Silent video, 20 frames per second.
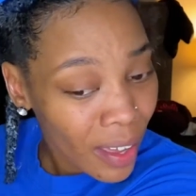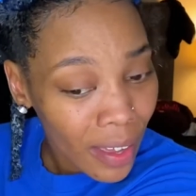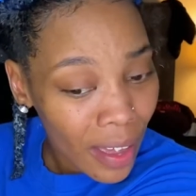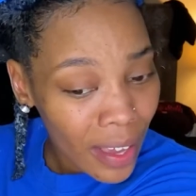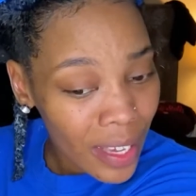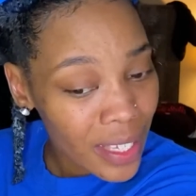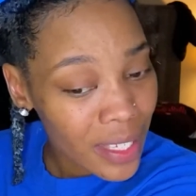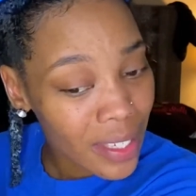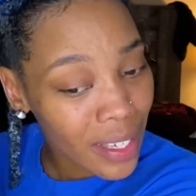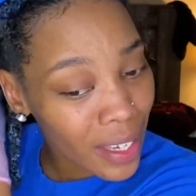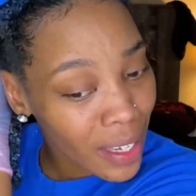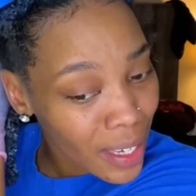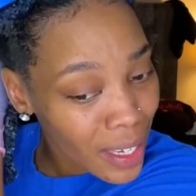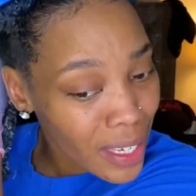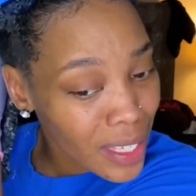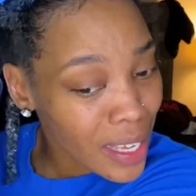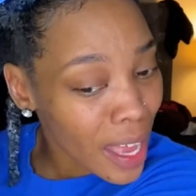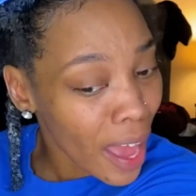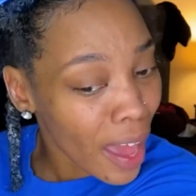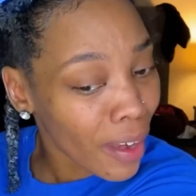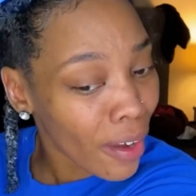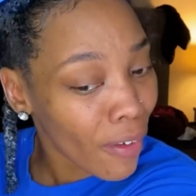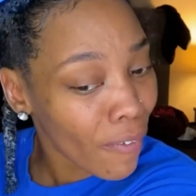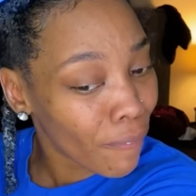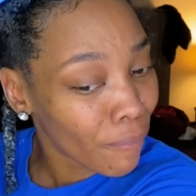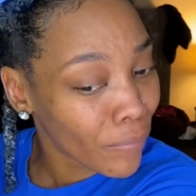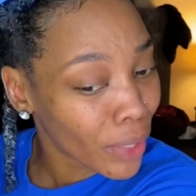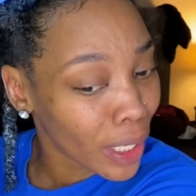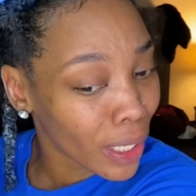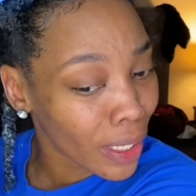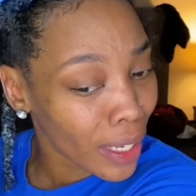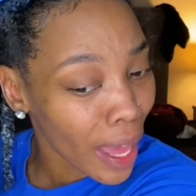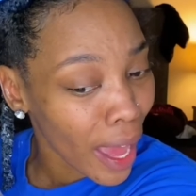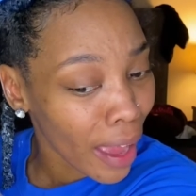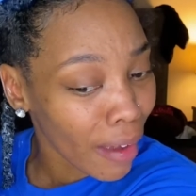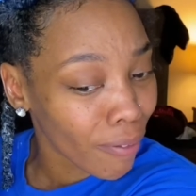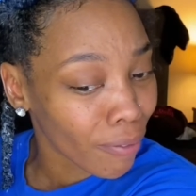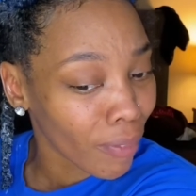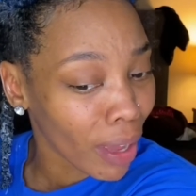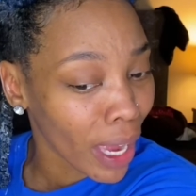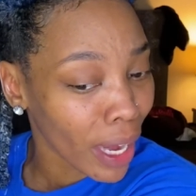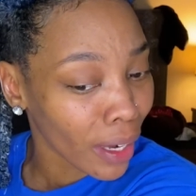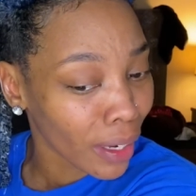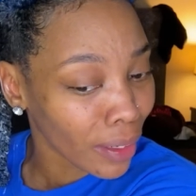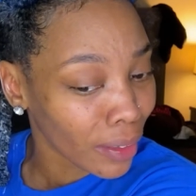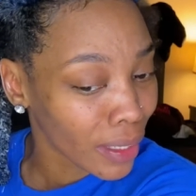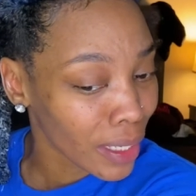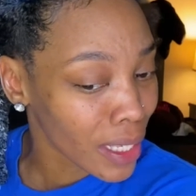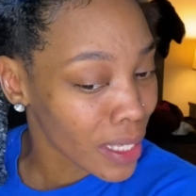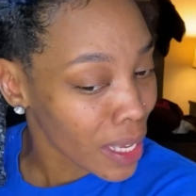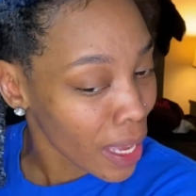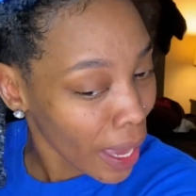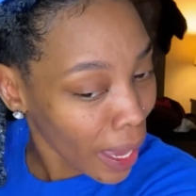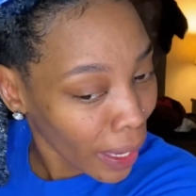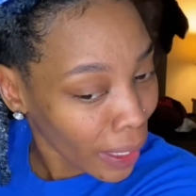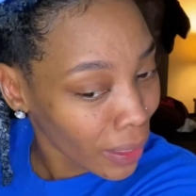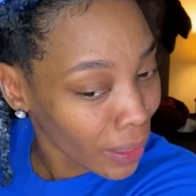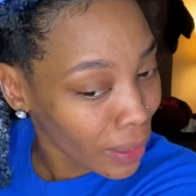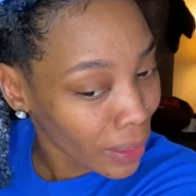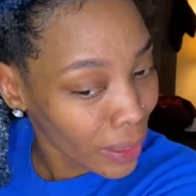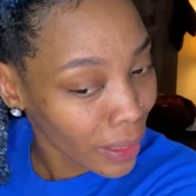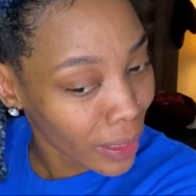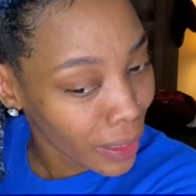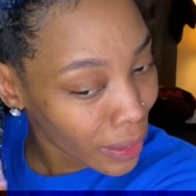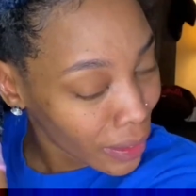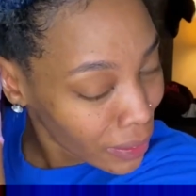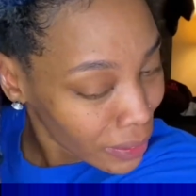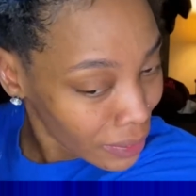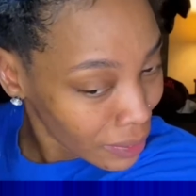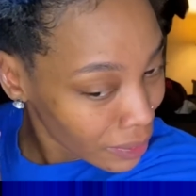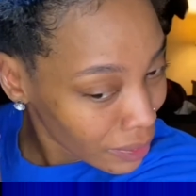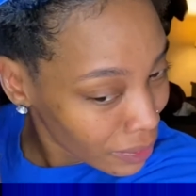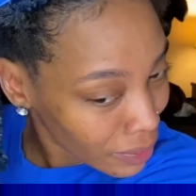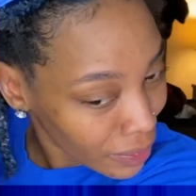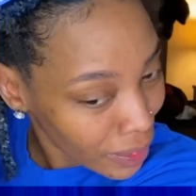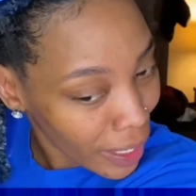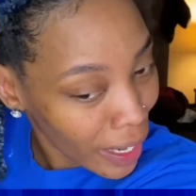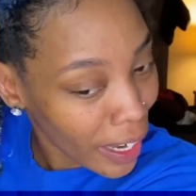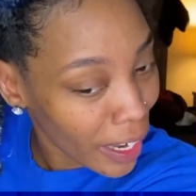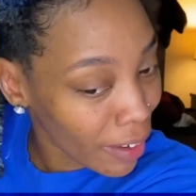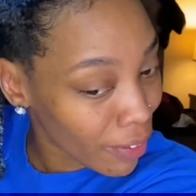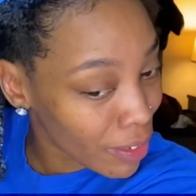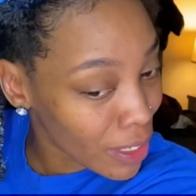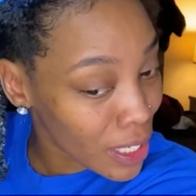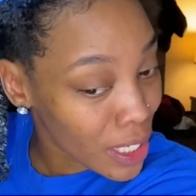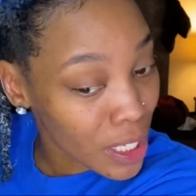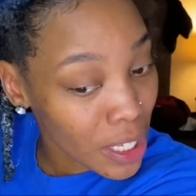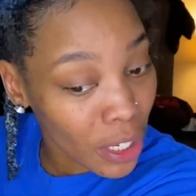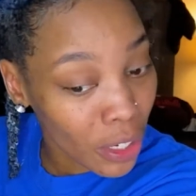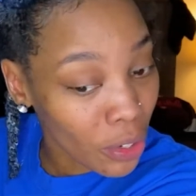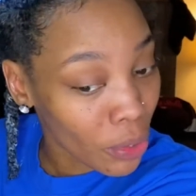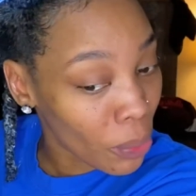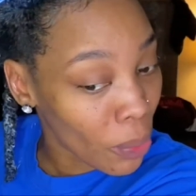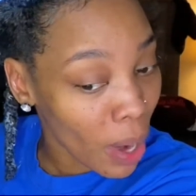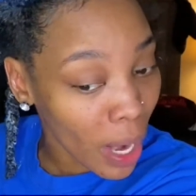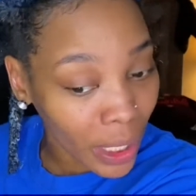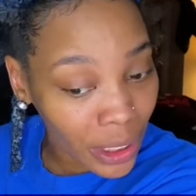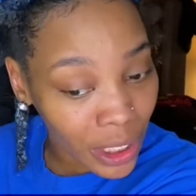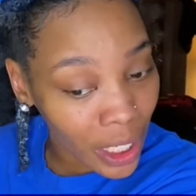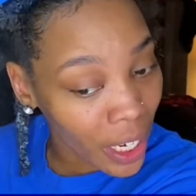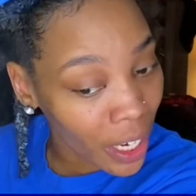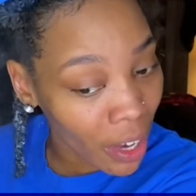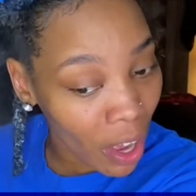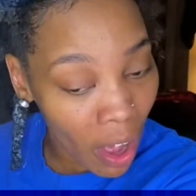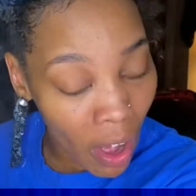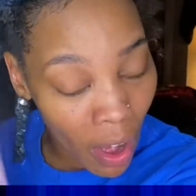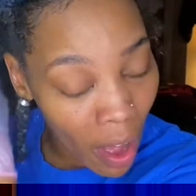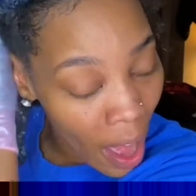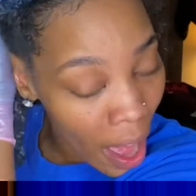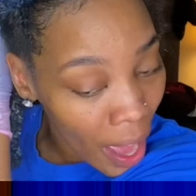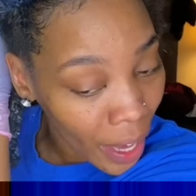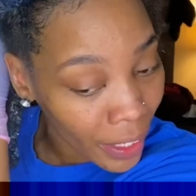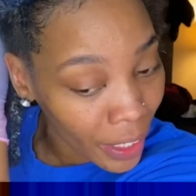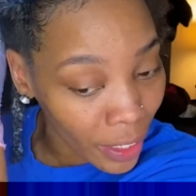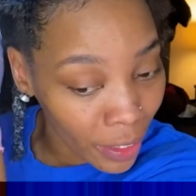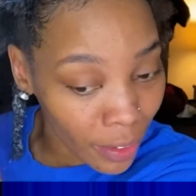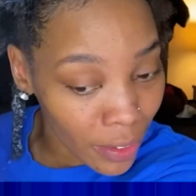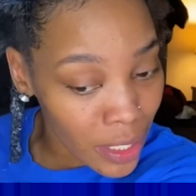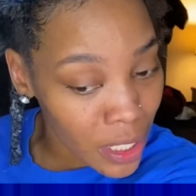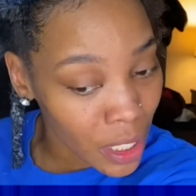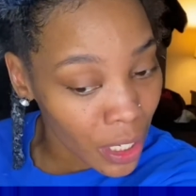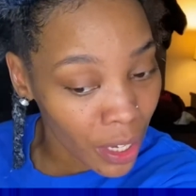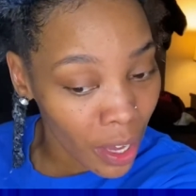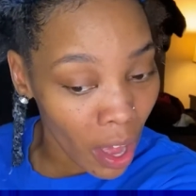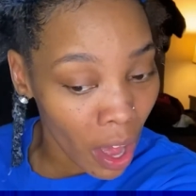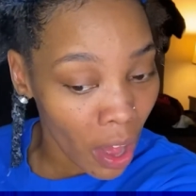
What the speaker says: sis, I don't feel like finger detangling. Every single wash day, y'all, I guarantee y'all,